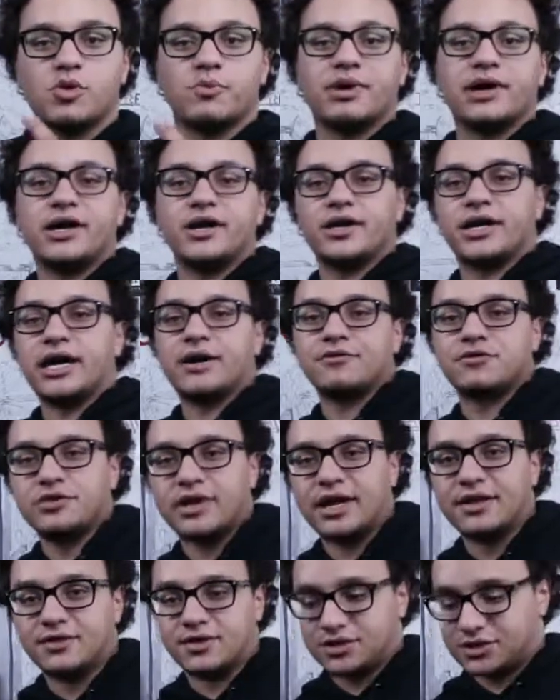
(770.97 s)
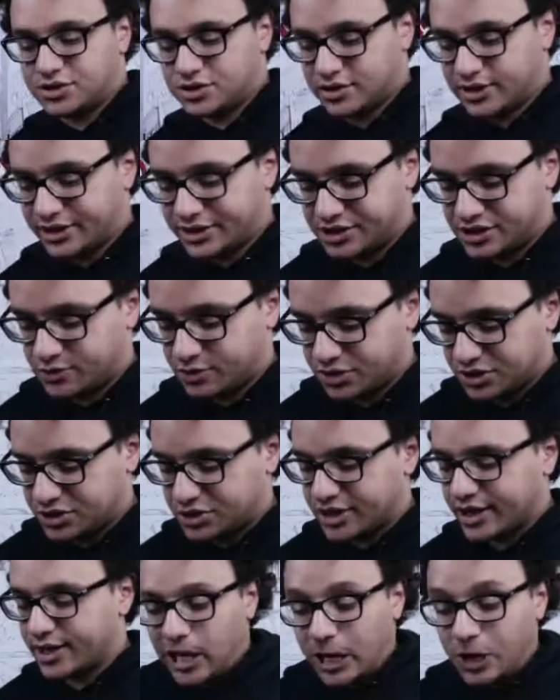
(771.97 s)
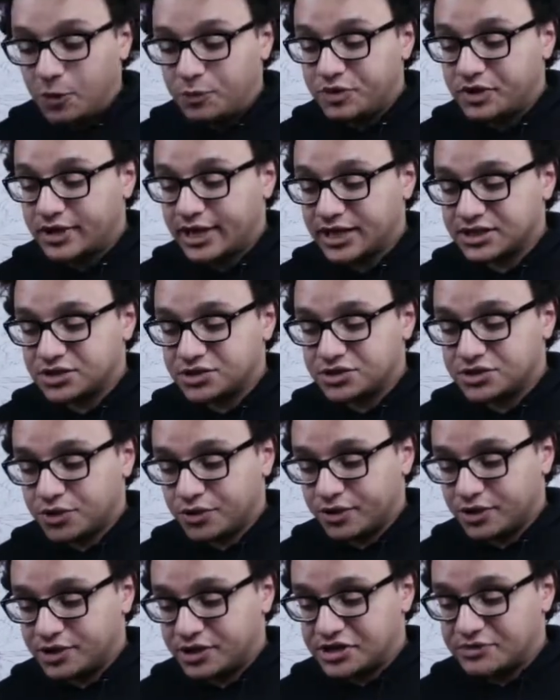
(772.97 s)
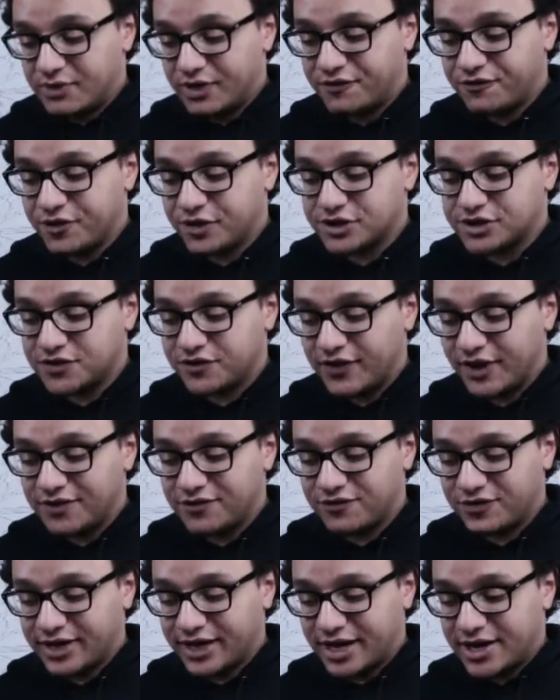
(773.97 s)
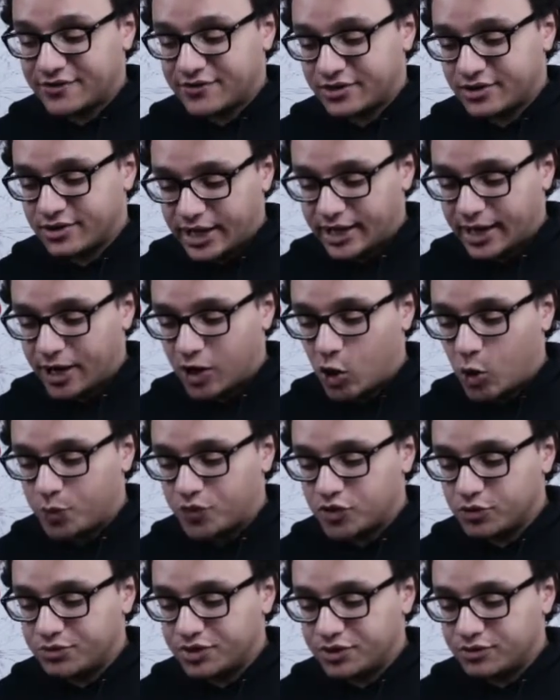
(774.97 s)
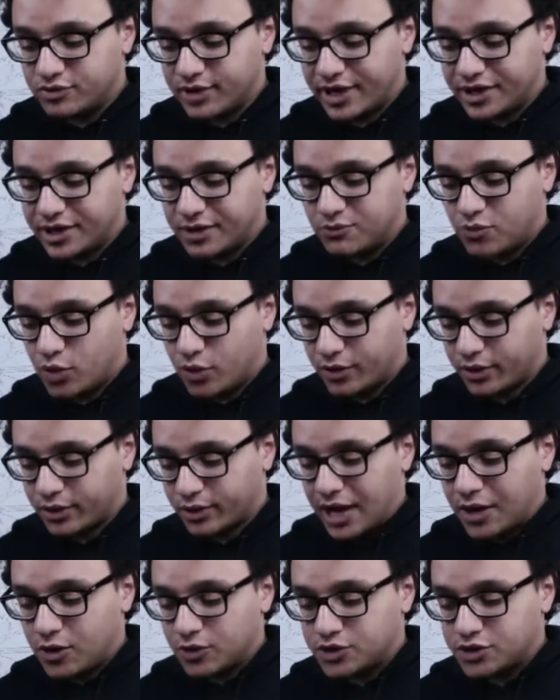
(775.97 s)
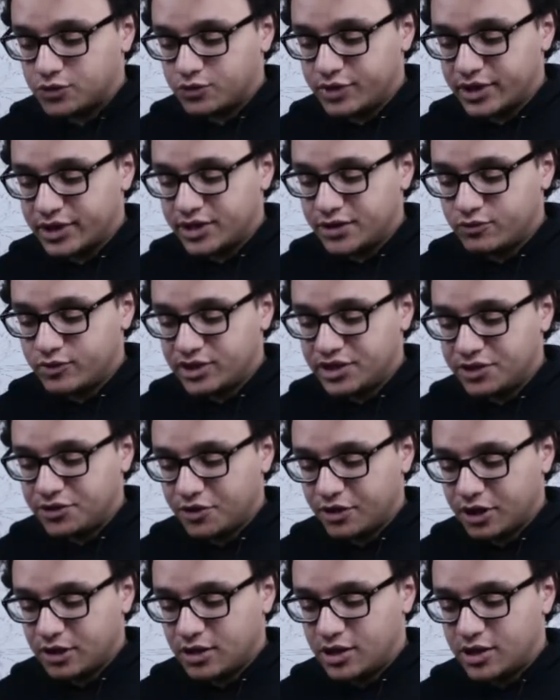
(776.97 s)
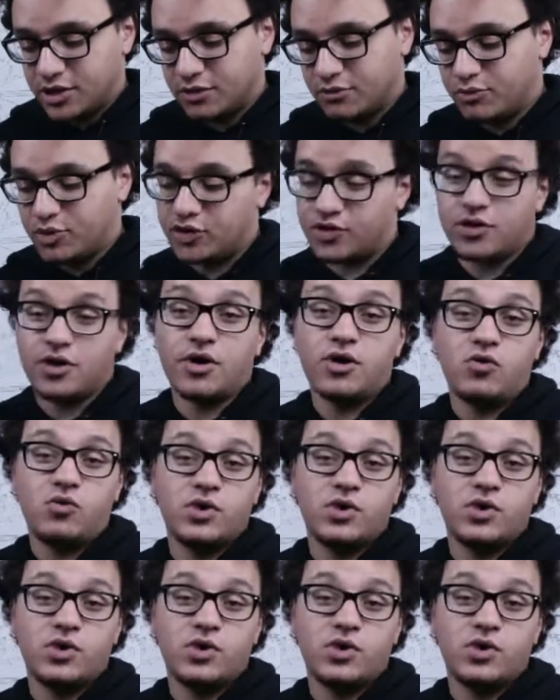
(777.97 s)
more paragraph to end this. So let's see what she said. I hope you guys enjoy. This is my first fanfic ever and I hope to be writing more. I know it's really, really dirty, but oh